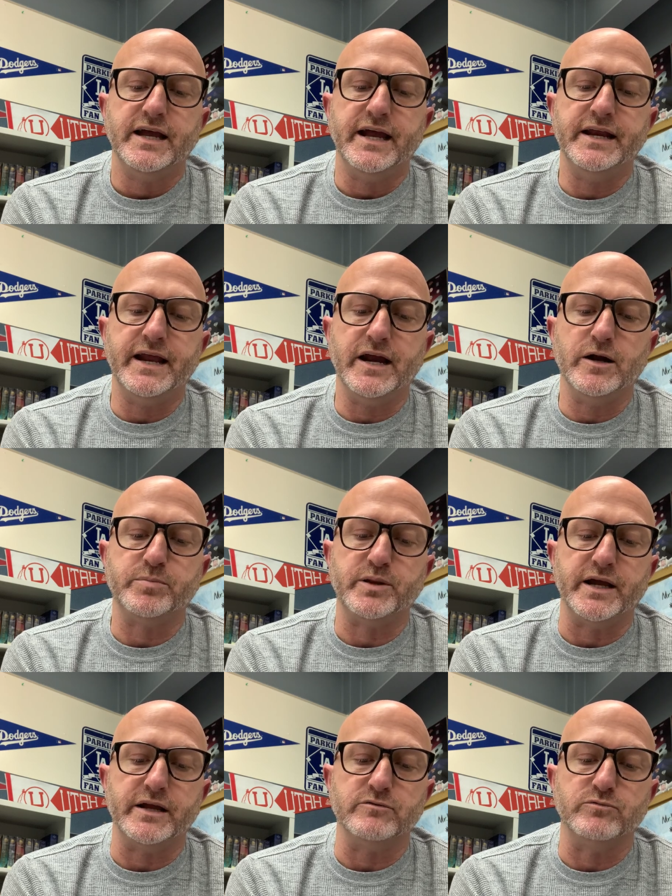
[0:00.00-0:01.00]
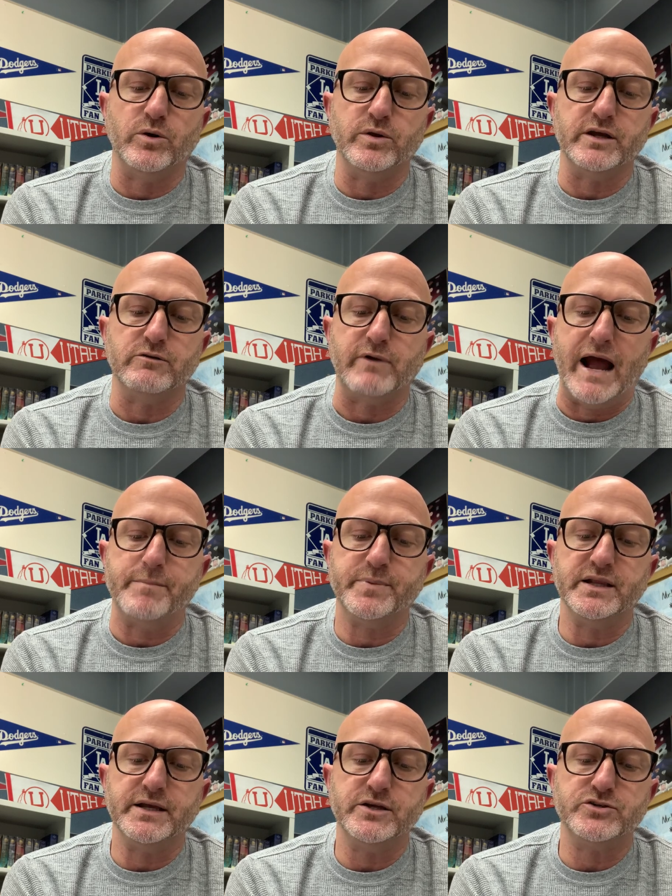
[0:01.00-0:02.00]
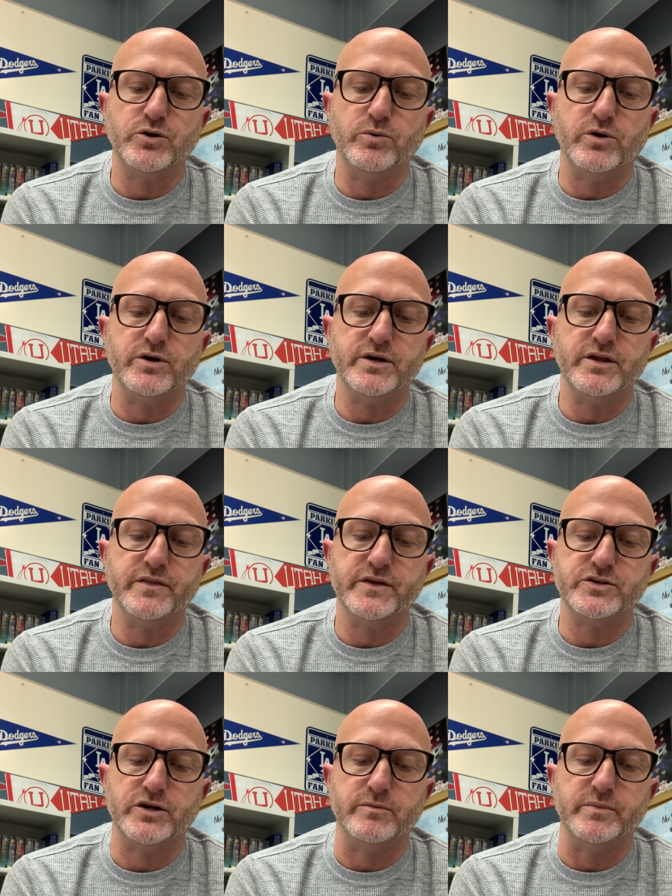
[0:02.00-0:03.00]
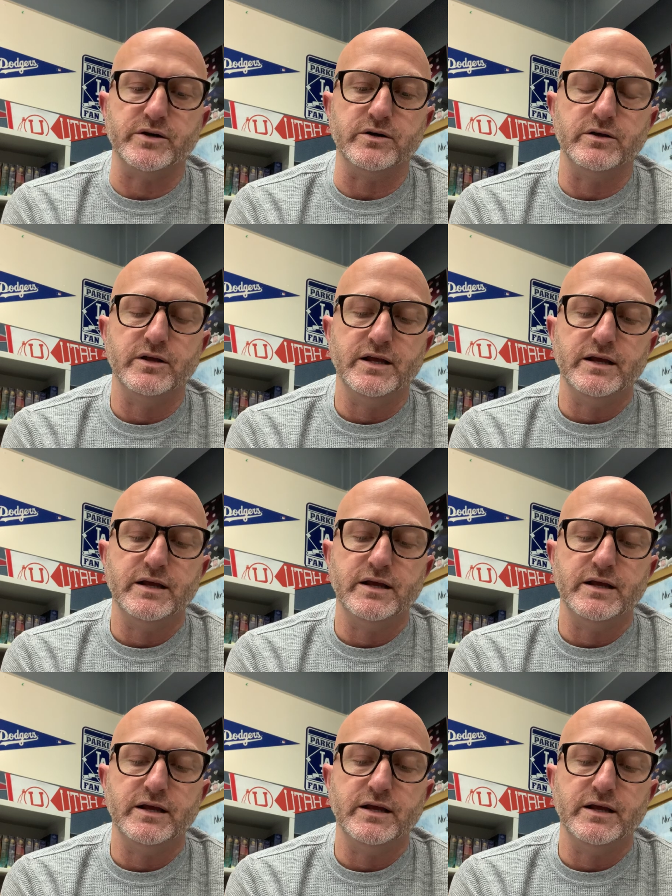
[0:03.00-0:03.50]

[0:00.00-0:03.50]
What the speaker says: an airplane rolling rapidly toward the terminal.